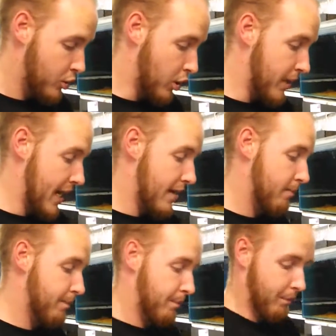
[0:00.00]
So yeah,
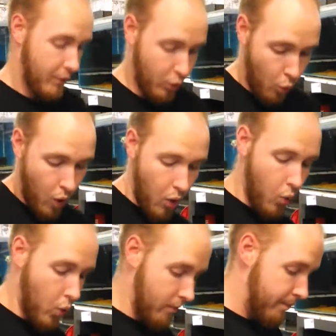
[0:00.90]
whoa,
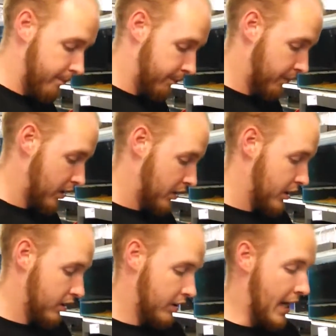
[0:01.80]

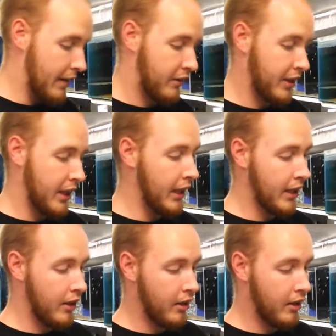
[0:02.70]
that's the